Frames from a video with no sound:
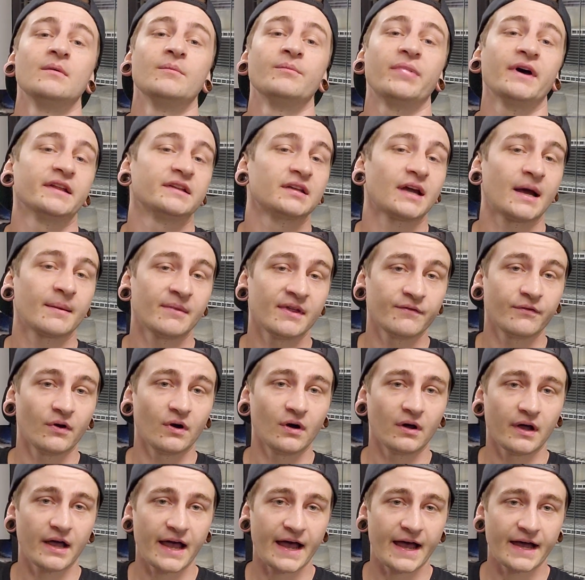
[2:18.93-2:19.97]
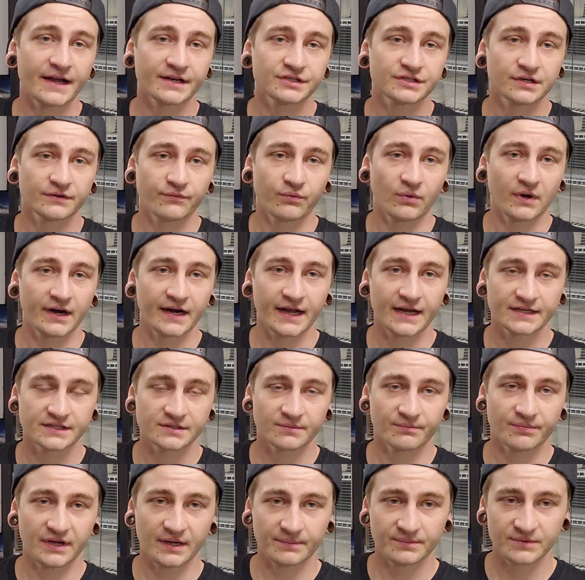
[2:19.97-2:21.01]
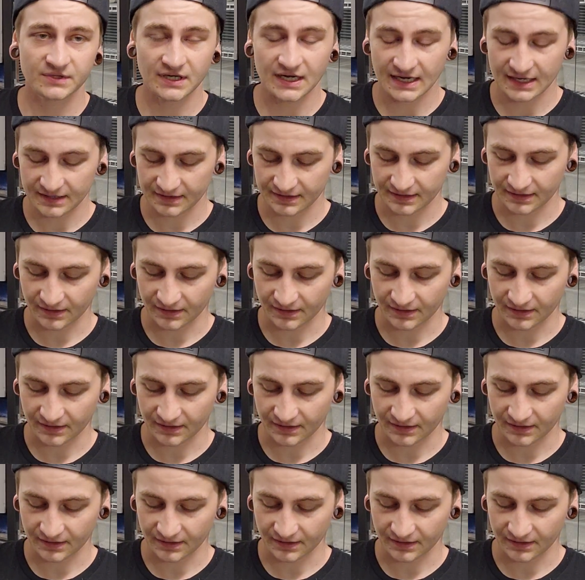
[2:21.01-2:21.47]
By the time they've all hatched, if one hasn't pipped yet,